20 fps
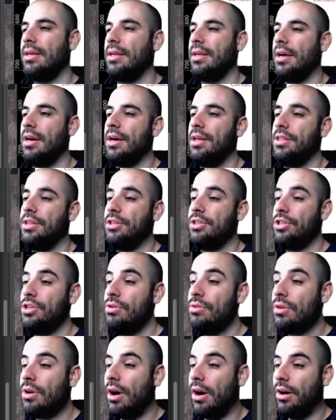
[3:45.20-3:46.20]
uh, the
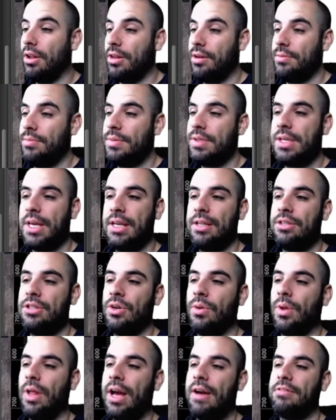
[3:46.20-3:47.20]
two columns, and
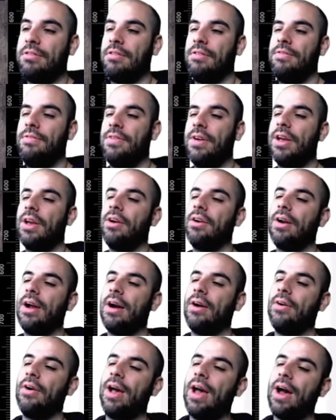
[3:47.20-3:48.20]
so we'll have to figure
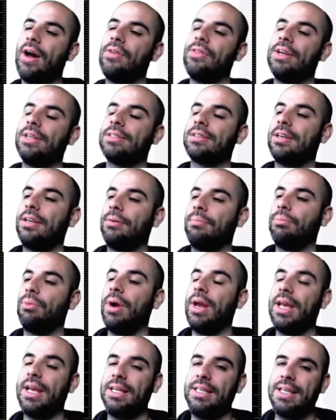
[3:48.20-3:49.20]
out how that's going to
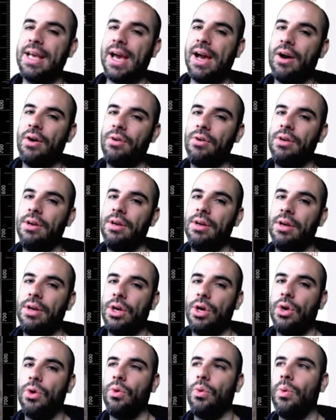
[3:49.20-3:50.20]
break down
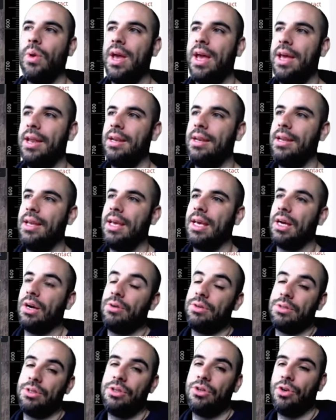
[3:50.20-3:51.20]
when it
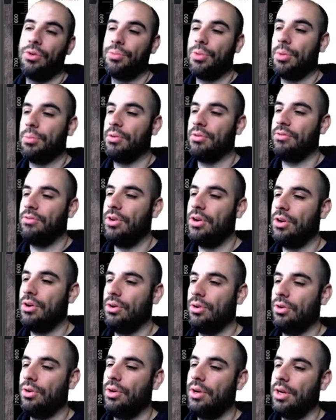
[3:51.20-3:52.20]
goes into a mobile
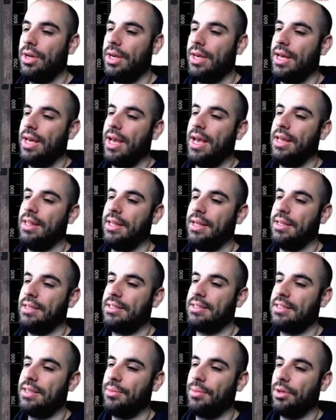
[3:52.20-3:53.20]
view. And then
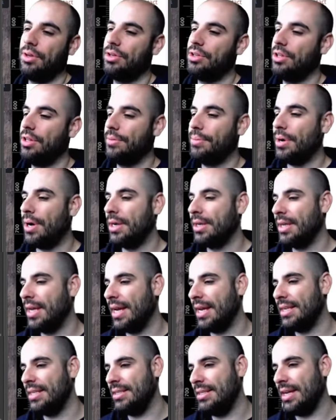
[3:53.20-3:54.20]
similar to the
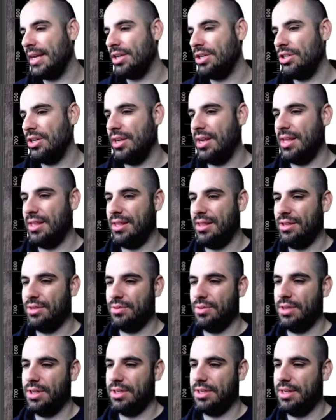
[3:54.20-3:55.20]
podcast section, and then this
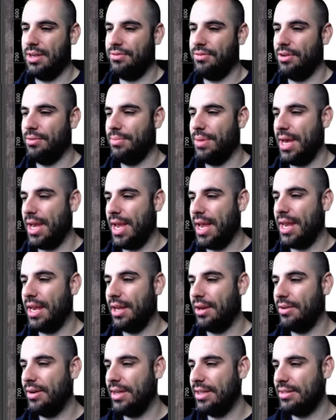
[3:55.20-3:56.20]
one doesn't even obey any
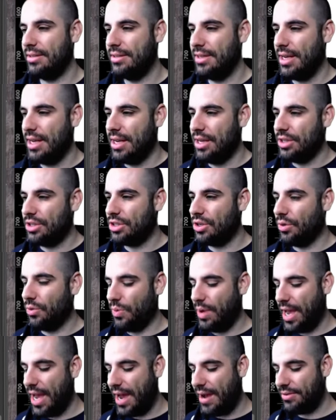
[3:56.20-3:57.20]
grids. So
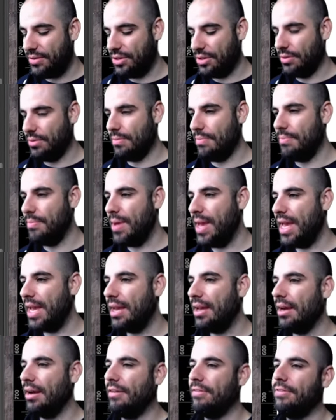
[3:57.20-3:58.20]
we have to
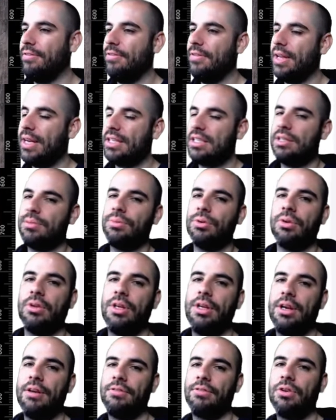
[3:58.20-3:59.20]
make a flexible
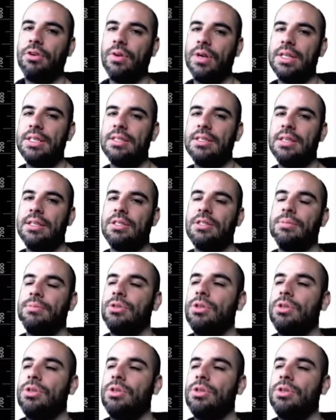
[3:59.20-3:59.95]
enough grid system